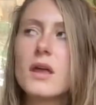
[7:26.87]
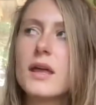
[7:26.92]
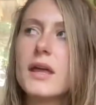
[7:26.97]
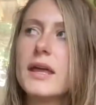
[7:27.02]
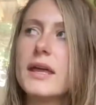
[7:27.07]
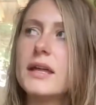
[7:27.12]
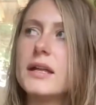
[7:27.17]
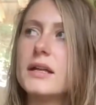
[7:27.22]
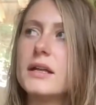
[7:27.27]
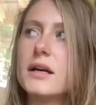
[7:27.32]

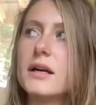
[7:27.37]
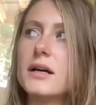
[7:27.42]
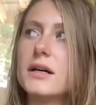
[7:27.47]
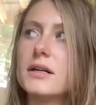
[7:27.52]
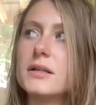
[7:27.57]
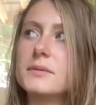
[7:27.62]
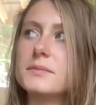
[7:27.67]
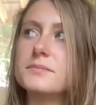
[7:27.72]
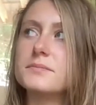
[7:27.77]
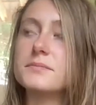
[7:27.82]
in
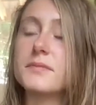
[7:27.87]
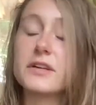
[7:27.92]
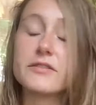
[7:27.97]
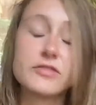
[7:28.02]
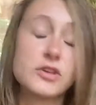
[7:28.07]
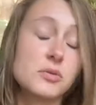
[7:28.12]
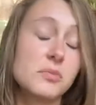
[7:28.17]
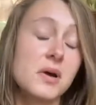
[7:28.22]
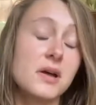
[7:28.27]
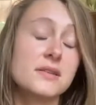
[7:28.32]
a
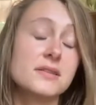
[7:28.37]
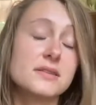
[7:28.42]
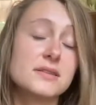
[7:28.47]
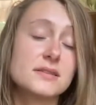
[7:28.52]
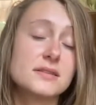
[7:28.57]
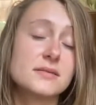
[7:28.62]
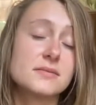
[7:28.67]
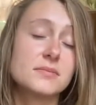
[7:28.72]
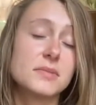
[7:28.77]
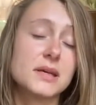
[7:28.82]
few
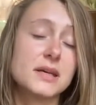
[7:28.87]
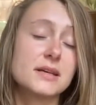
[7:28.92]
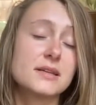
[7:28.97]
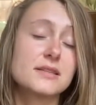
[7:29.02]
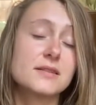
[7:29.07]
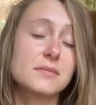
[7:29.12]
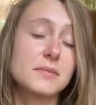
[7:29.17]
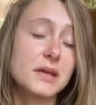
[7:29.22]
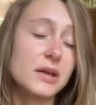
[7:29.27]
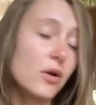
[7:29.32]
months because
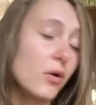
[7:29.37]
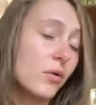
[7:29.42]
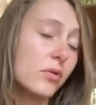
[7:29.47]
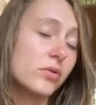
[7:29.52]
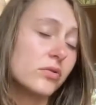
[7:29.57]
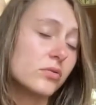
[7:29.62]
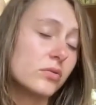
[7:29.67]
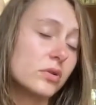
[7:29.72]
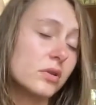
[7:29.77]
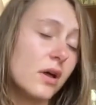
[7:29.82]
I've been going
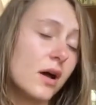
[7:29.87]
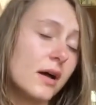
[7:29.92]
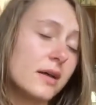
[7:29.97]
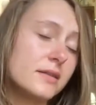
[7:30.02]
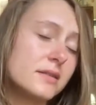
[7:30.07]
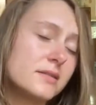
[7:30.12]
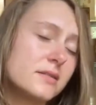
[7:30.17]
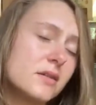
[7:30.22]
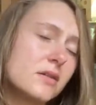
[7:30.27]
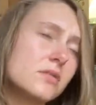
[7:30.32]
through a
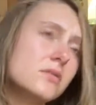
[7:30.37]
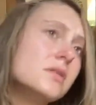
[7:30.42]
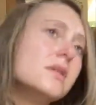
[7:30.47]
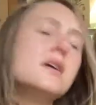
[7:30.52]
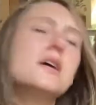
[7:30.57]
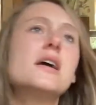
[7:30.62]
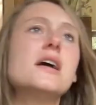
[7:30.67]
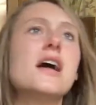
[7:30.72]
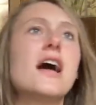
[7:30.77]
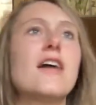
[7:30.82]
lot. So
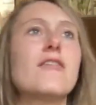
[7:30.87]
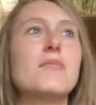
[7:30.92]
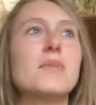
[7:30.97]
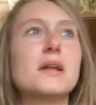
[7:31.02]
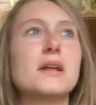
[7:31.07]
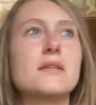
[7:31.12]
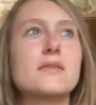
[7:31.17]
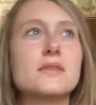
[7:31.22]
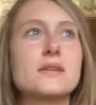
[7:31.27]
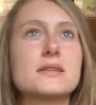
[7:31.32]
I've
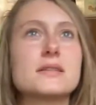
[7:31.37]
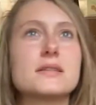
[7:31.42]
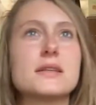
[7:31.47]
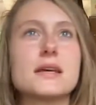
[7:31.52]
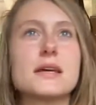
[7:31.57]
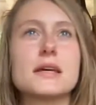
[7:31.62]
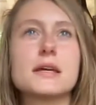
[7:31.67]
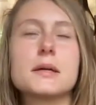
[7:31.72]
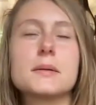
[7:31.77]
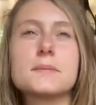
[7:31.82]
been in this
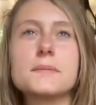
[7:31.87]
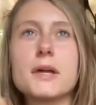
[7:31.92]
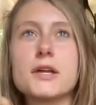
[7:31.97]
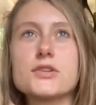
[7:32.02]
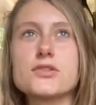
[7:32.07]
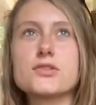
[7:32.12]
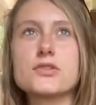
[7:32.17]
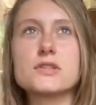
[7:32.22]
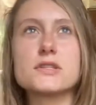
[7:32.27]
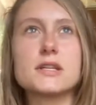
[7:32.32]
like
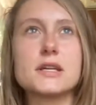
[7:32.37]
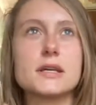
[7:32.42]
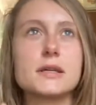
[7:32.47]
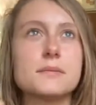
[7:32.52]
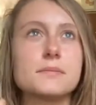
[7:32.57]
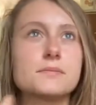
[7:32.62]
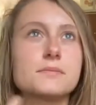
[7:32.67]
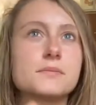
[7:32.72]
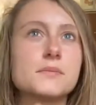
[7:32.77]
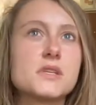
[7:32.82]

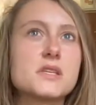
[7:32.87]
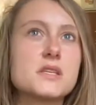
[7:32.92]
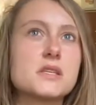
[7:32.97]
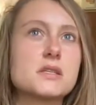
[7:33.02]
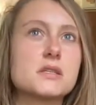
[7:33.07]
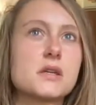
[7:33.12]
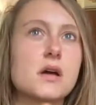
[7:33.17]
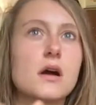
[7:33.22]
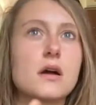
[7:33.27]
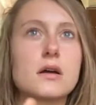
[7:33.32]
interesting
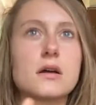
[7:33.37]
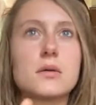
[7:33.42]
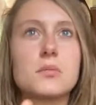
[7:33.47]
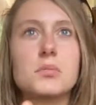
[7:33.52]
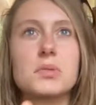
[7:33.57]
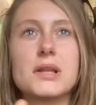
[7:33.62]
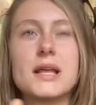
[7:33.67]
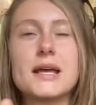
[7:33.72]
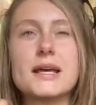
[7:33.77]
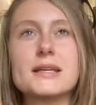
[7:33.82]
stuck
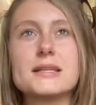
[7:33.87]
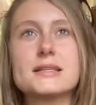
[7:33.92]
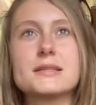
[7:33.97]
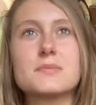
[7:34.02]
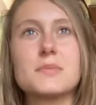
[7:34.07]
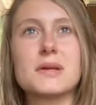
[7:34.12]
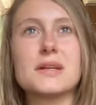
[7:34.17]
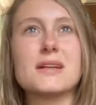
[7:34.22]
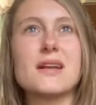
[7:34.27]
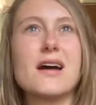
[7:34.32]
place,
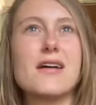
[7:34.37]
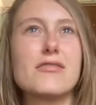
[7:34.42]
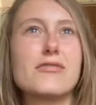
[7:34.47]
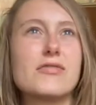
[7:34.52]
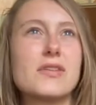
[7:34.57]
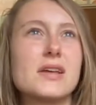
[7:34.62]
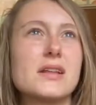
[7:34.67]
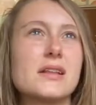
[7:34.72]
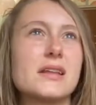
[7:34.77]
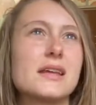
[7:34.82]
but not
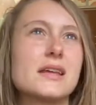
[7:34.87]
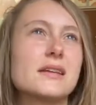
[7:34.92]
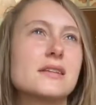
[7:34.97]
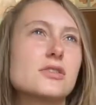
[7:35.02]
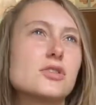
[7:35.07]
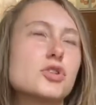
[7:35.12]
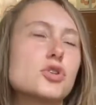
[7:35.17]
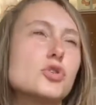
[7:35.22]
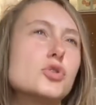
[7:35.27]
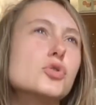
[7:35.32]
feeling
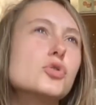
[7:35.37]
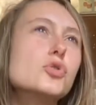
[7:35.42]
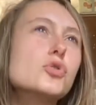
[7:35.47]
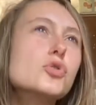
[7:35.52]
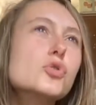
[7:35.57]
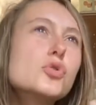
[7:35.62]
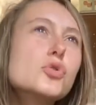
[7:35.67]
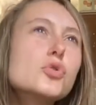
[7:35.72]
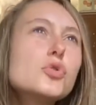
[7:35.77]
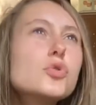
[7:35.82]

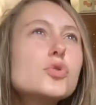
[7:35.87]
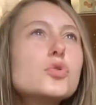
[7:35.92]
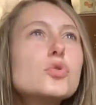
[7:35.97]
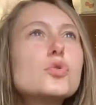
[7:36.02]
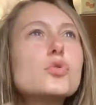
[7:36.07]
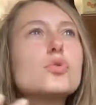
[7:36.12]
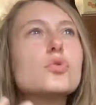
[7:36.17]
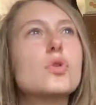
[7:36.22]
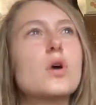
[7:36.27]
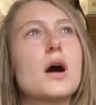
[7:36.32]

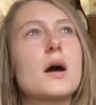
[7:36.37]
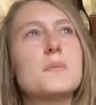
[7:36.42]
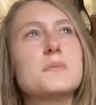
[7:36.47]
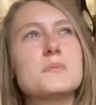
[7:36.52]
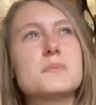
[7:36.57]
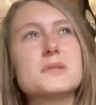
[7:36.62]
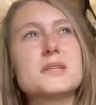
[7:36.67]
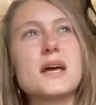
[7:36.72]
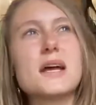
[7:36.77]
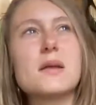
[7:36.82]
too
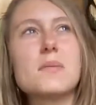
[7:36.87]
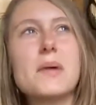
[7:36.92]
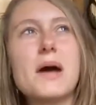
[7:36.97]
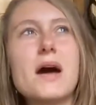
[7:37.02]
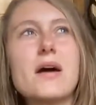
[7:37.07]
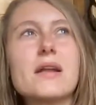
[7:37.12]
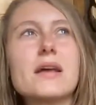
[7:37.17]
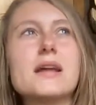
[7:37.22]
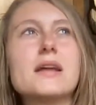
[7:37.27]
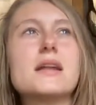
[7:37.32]
upset
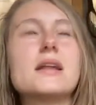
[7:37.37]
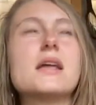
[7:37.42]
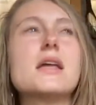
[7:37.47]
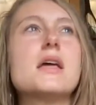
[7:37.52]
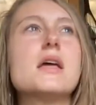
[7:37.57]
about it.